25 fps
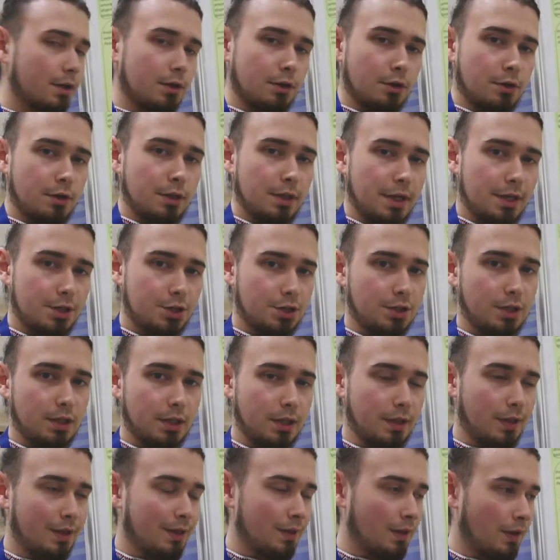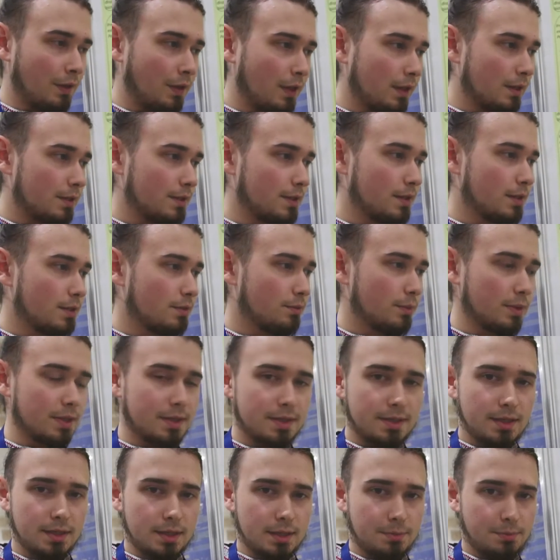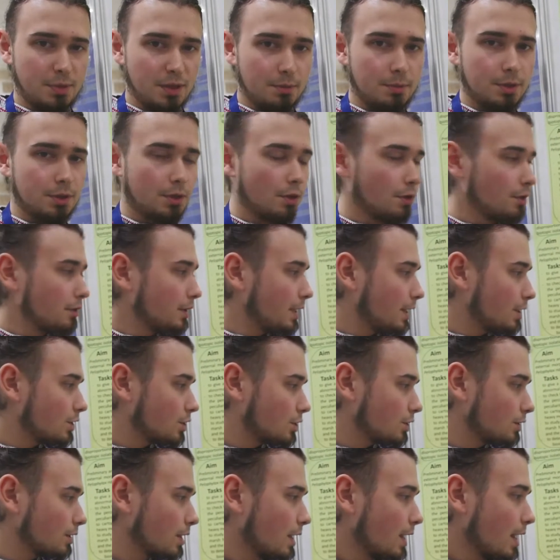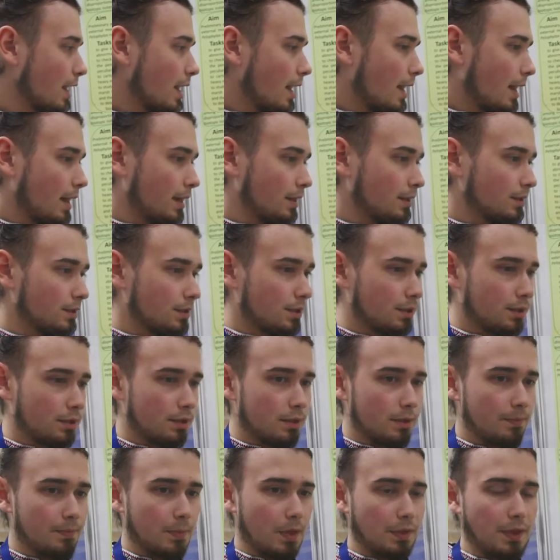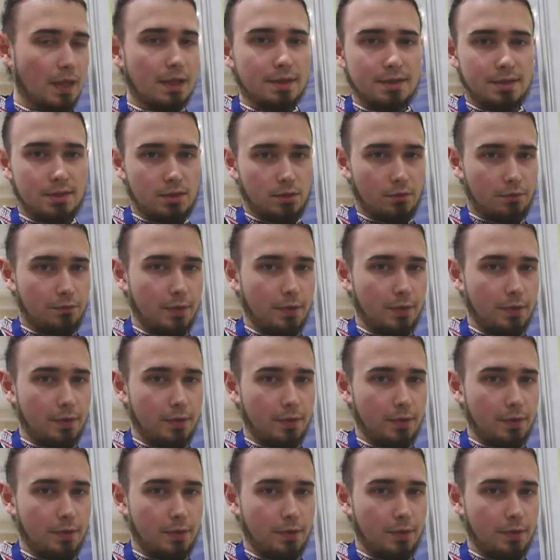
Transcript: correlation analysis with Spearman correlation and um, analysis of